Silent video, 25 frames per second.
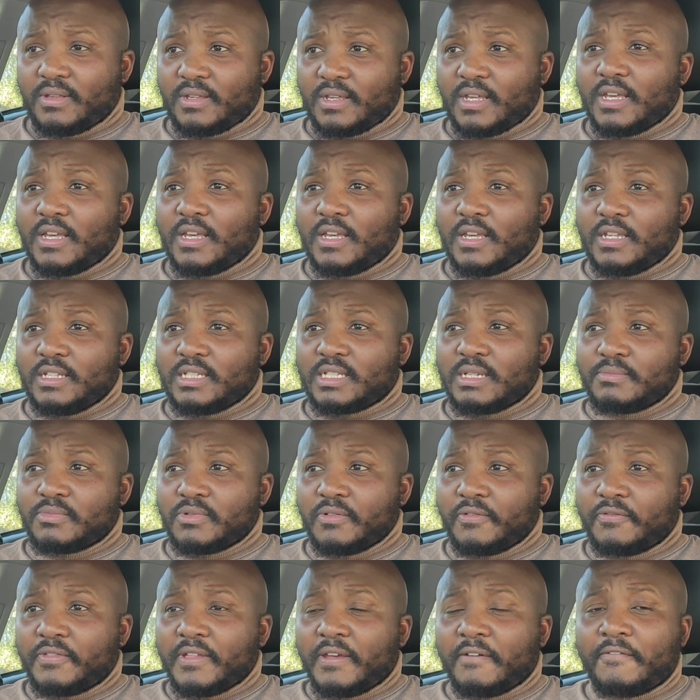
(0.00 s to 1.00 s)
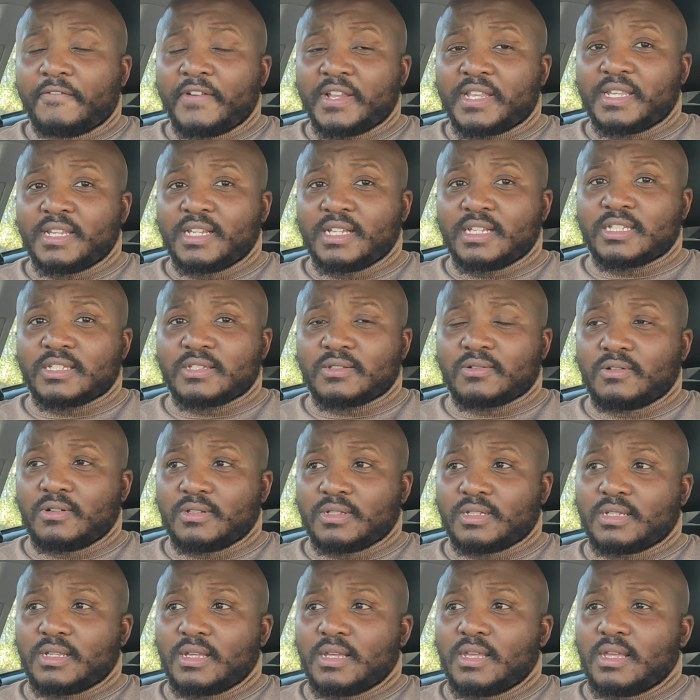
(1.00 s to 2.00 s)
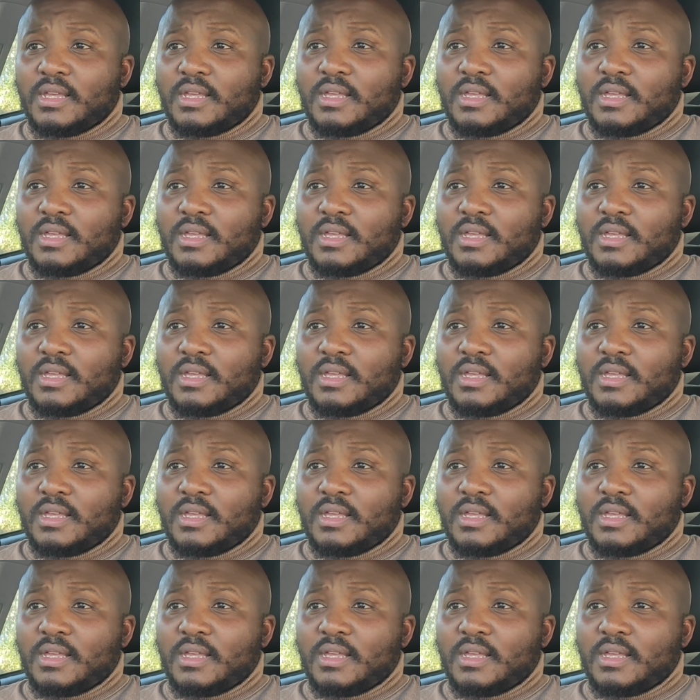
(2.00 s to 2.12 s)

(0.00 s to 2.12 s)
in terms of their fitness, because